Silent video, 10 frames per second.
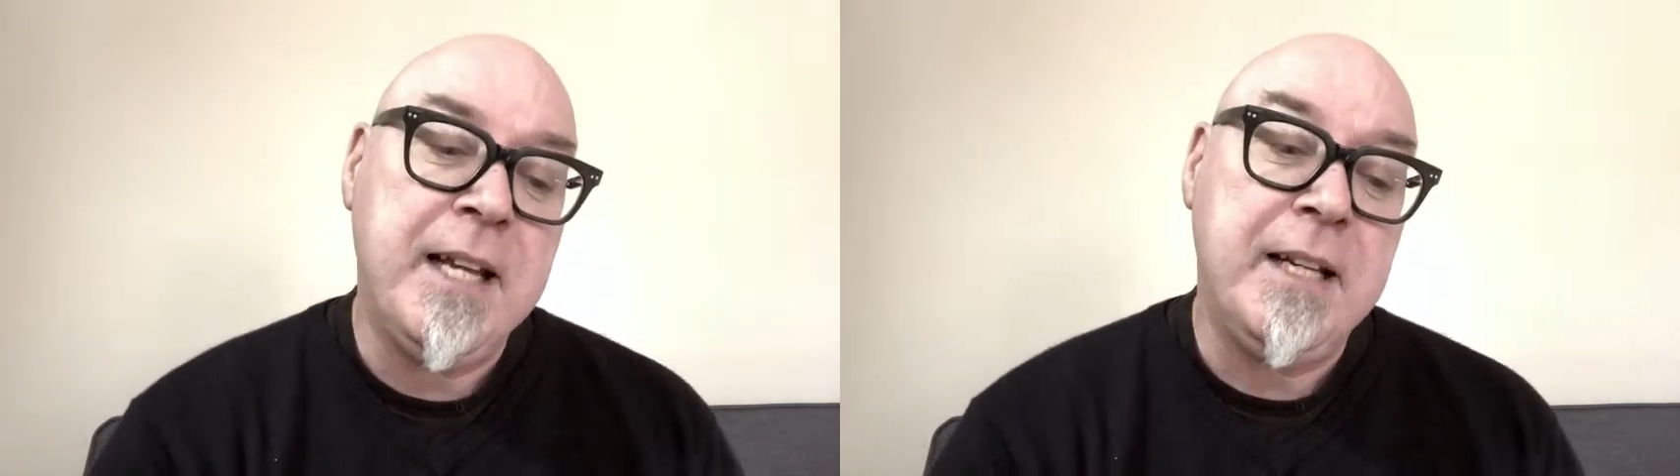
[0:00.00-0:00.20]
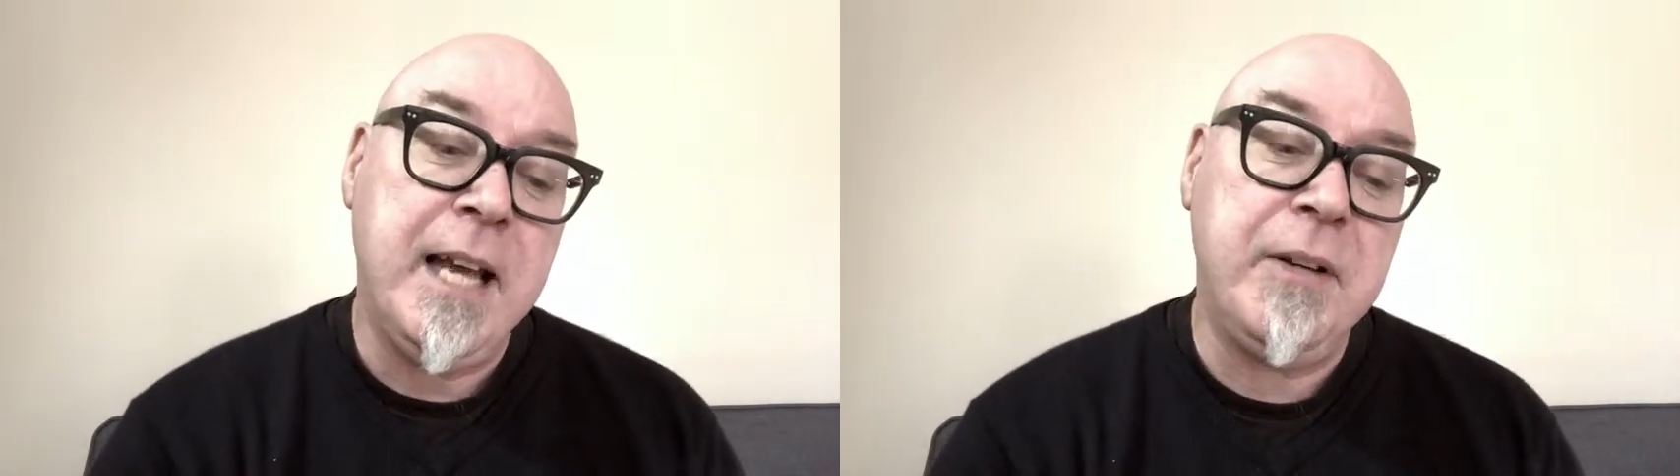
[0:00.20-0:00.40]

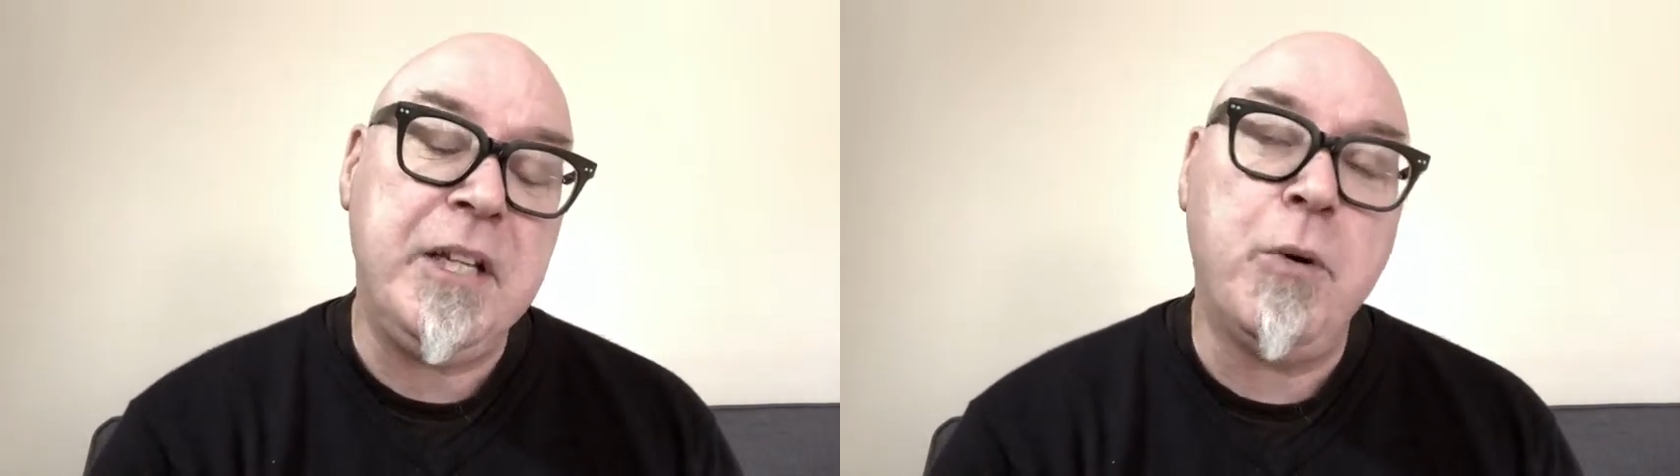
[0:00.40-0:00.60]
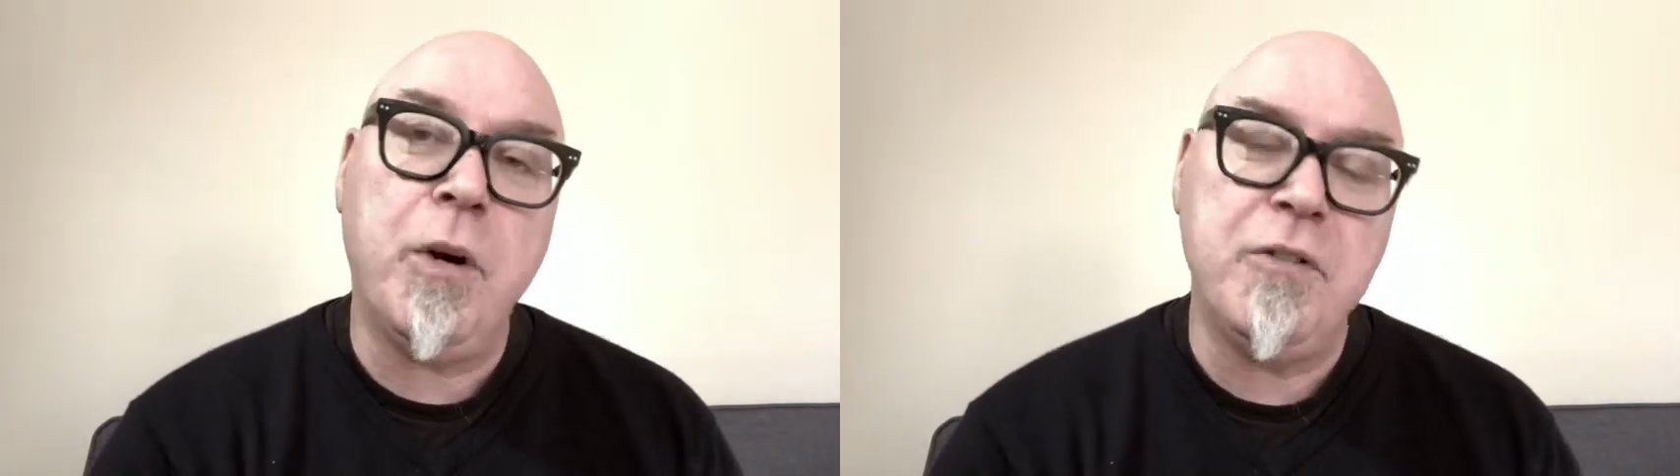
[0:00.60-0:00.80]
Now, he
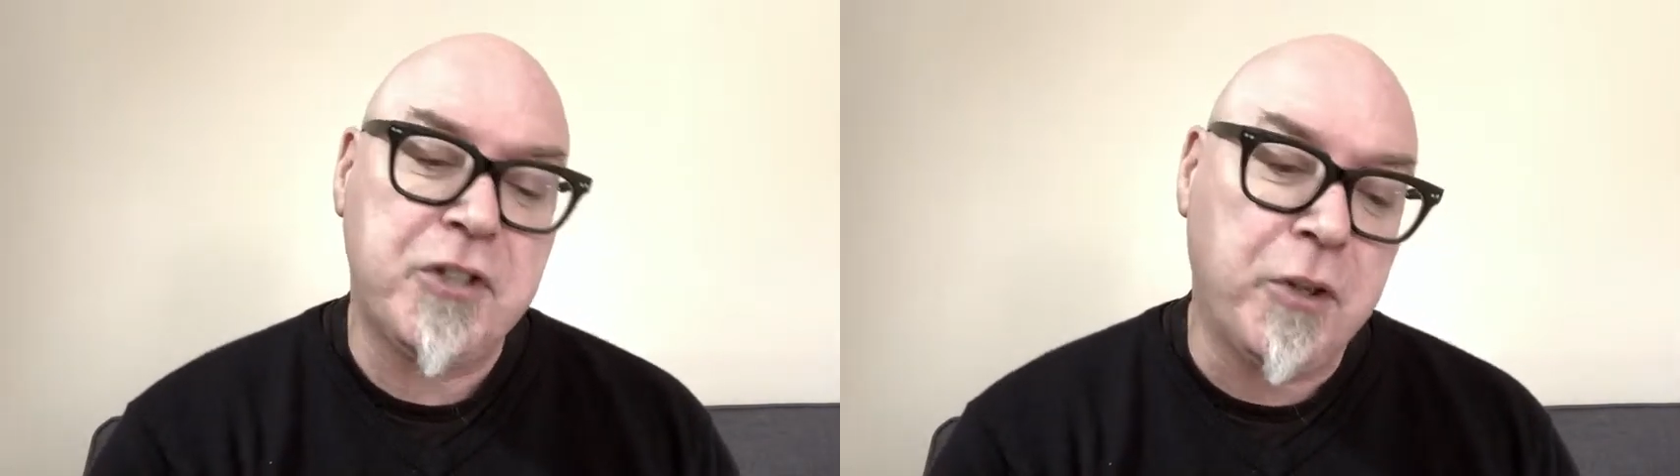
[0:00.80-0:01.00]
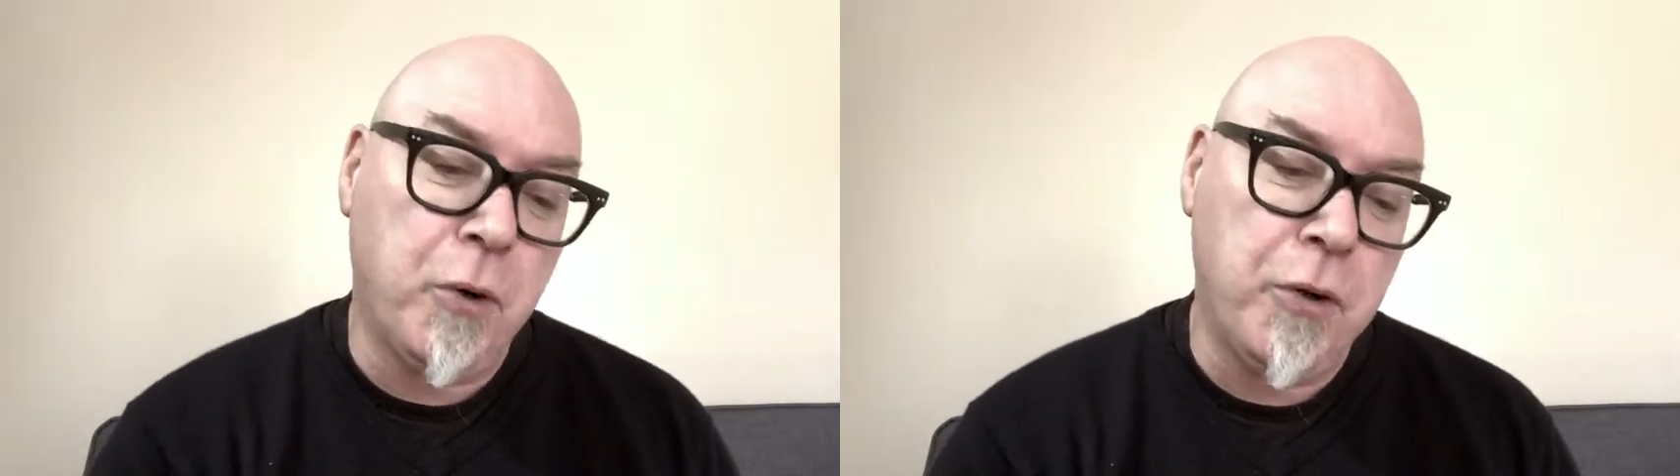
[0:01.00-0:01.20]

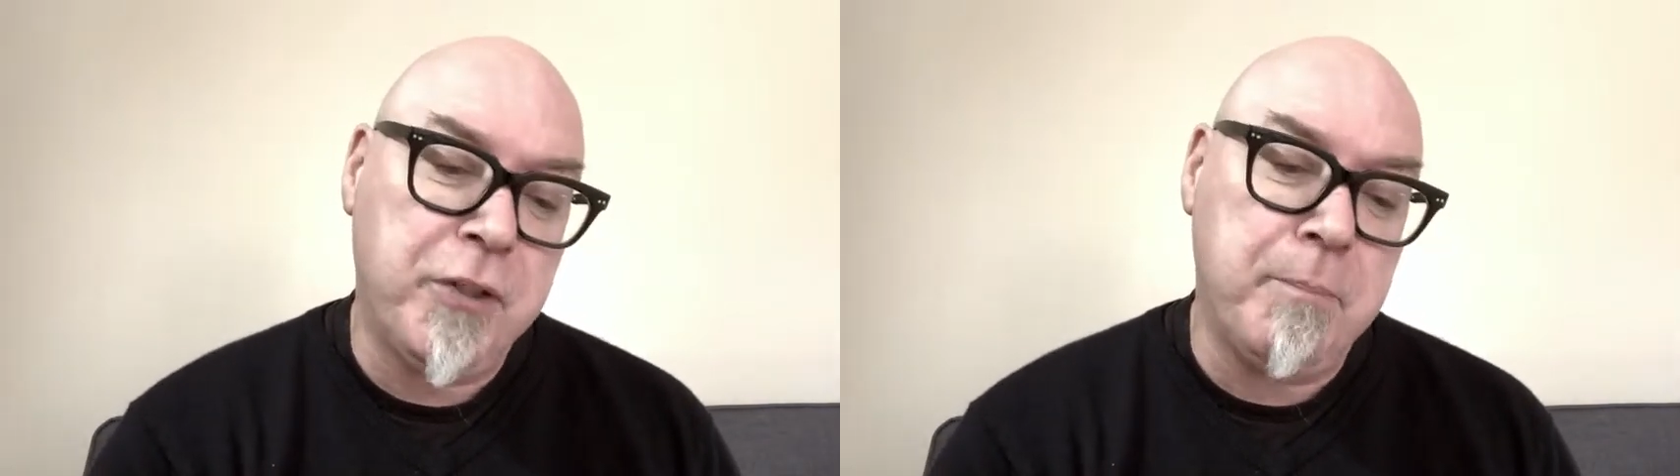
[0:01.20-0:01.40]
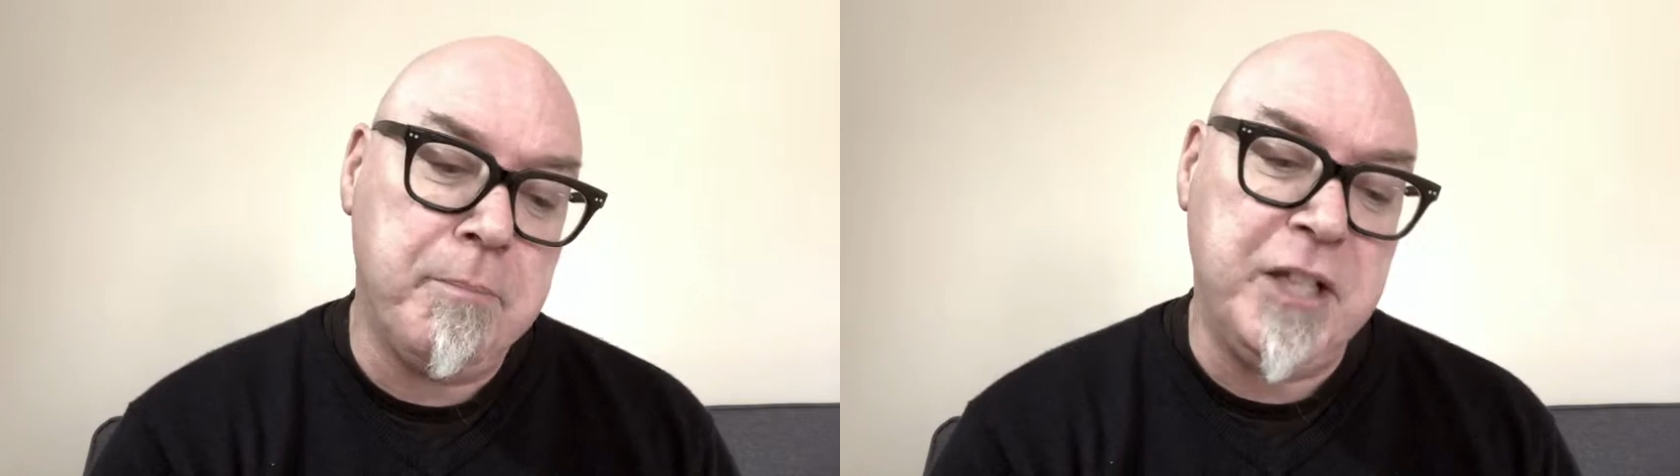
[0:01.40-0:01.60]
quotes
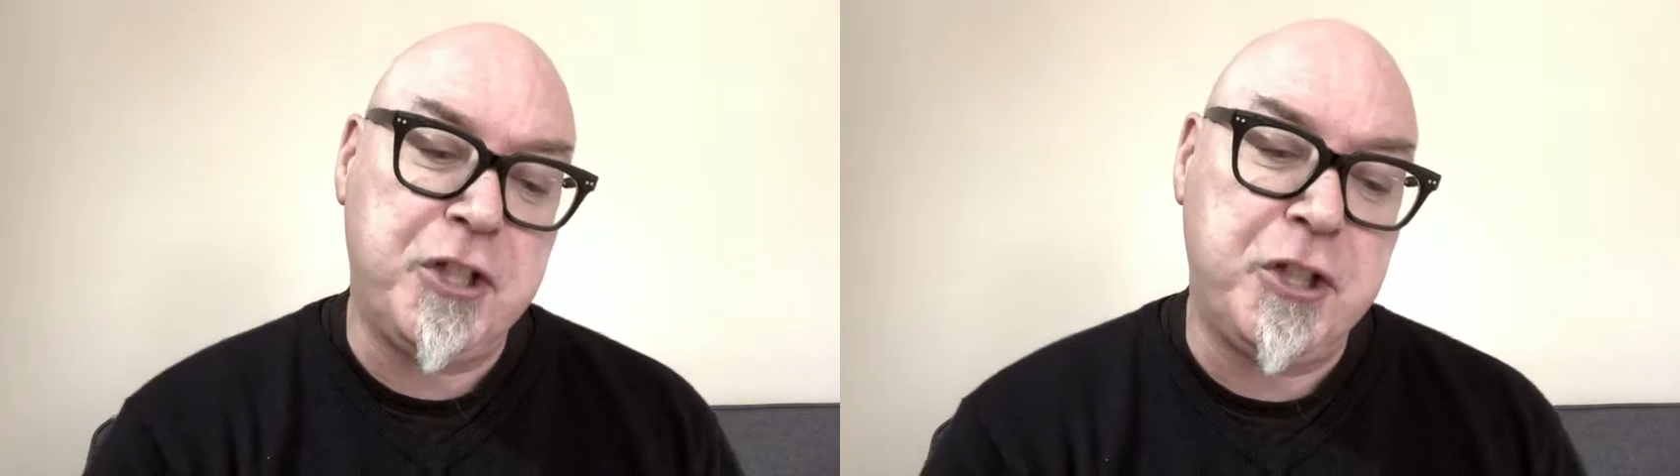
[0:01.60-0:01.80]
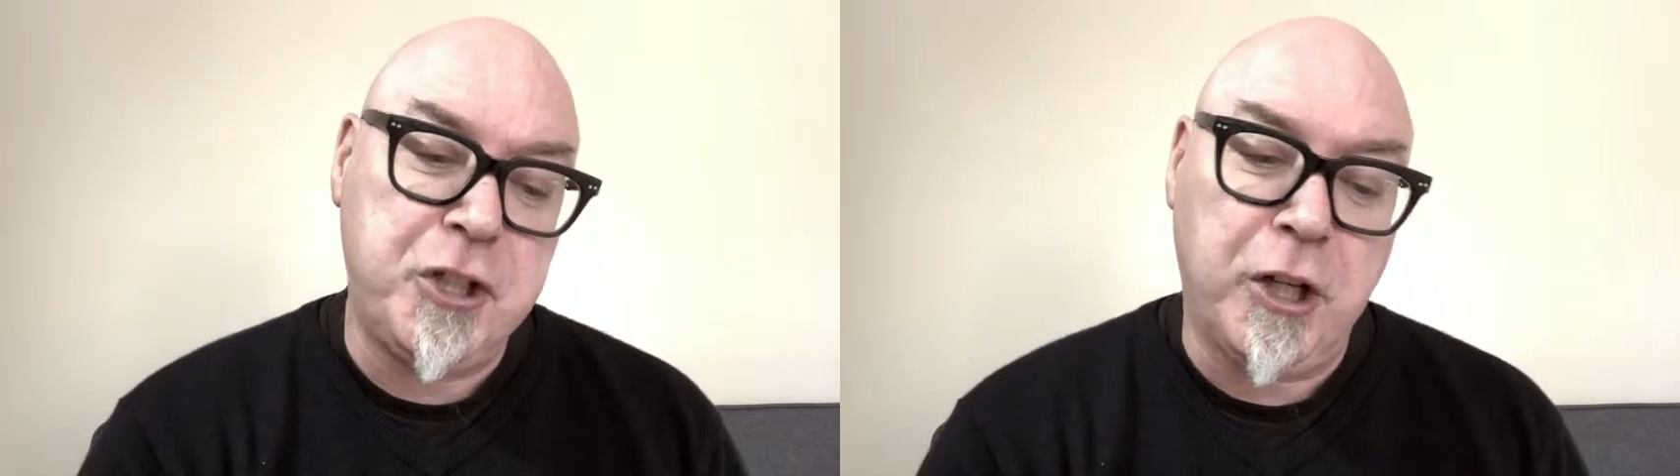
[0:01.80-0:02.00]
author
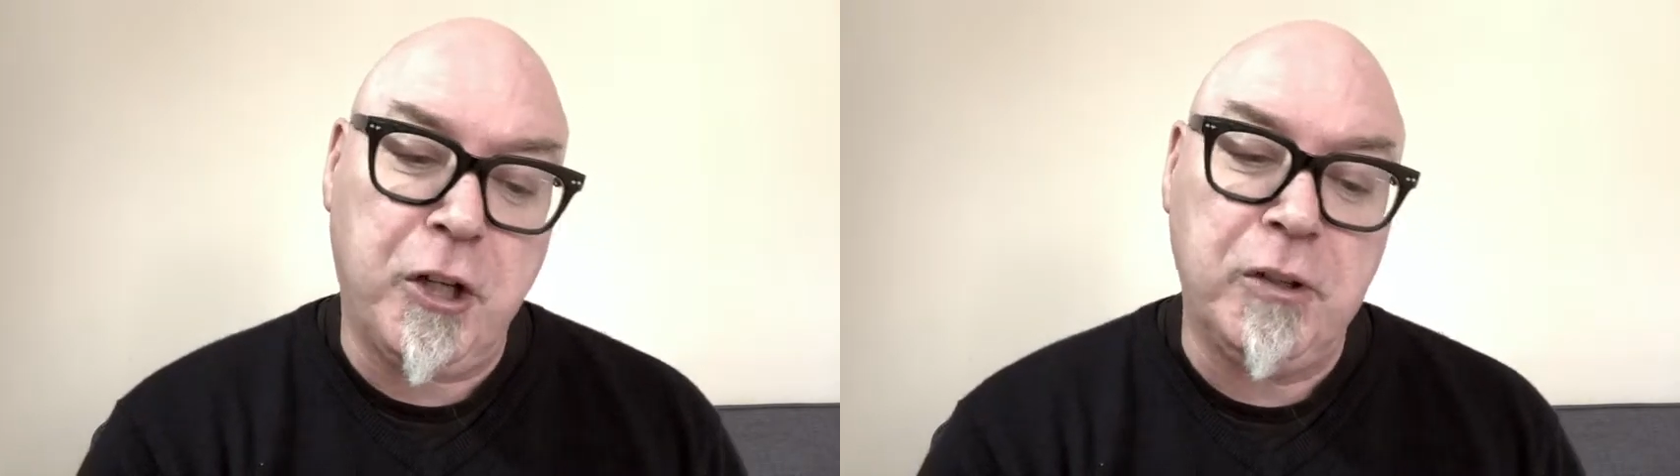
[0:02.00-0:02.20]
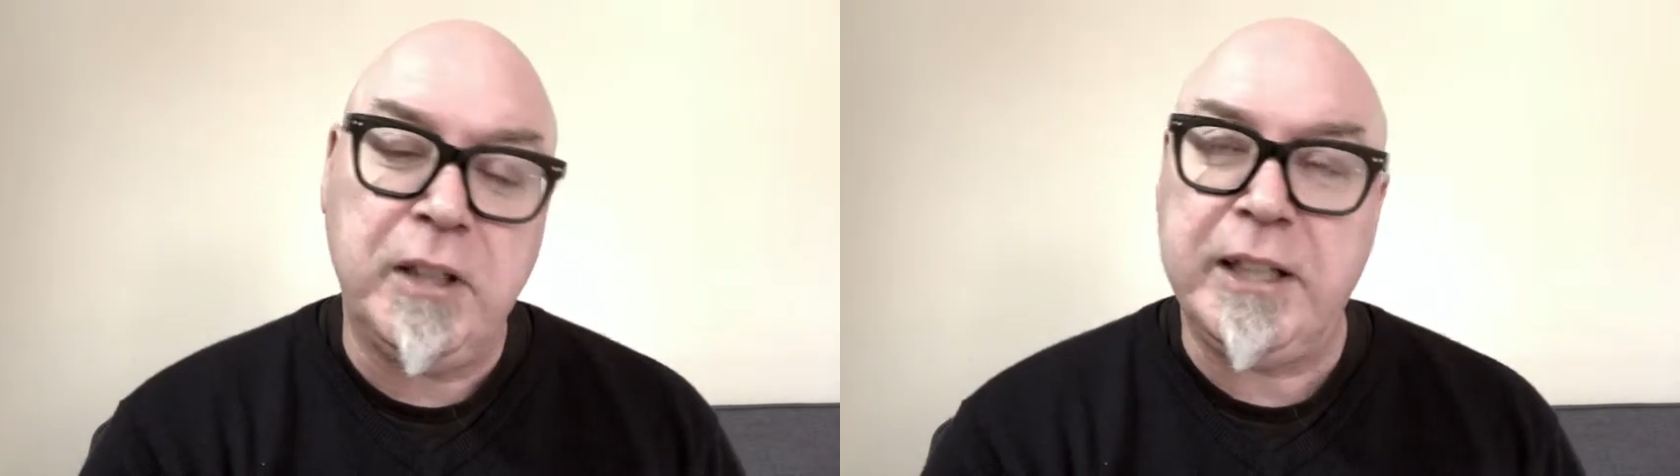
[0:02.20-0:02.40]
Mitch Joel,